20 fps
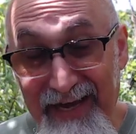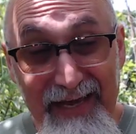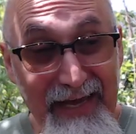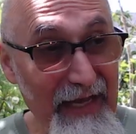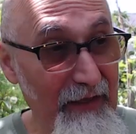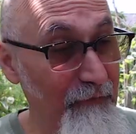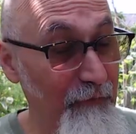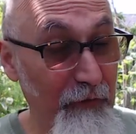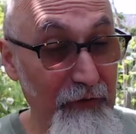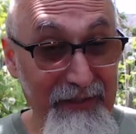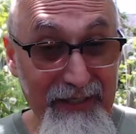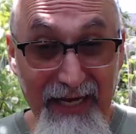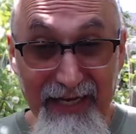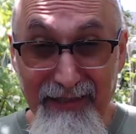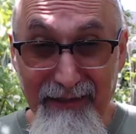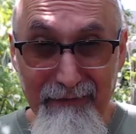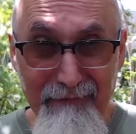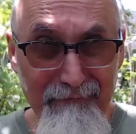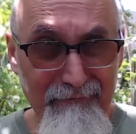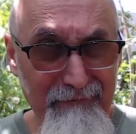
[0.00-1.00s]
had for
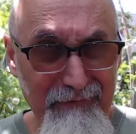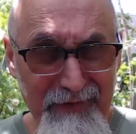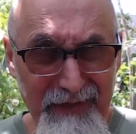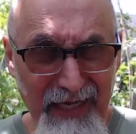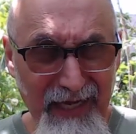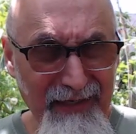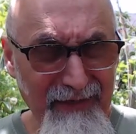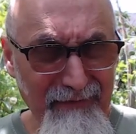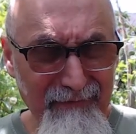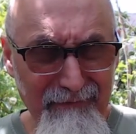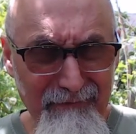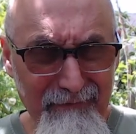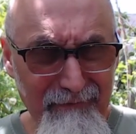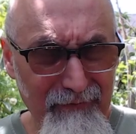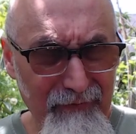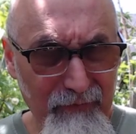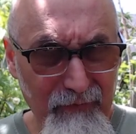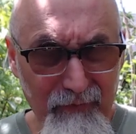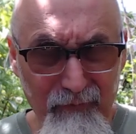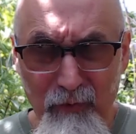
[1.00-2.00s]
10, 10
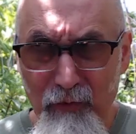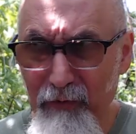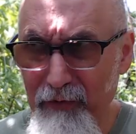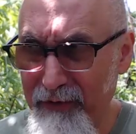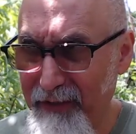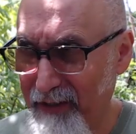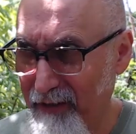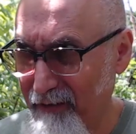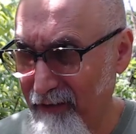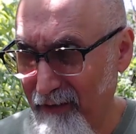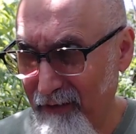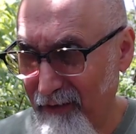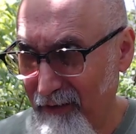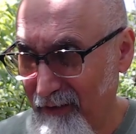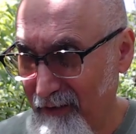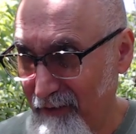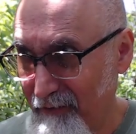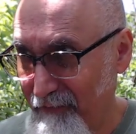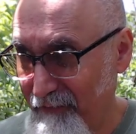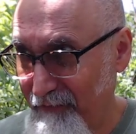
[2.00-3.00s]
more than that
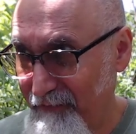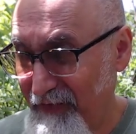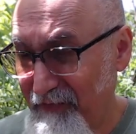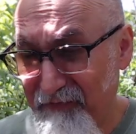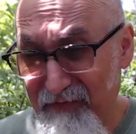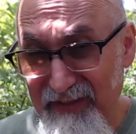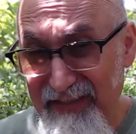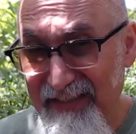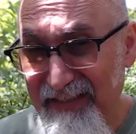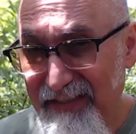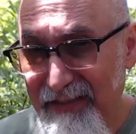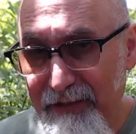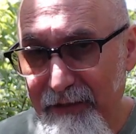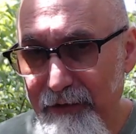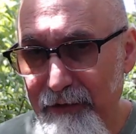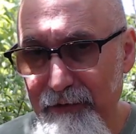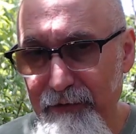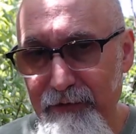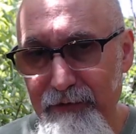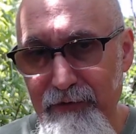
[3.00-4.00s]
15
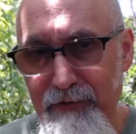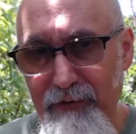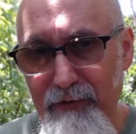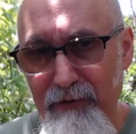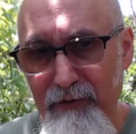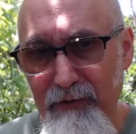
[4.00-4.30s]
years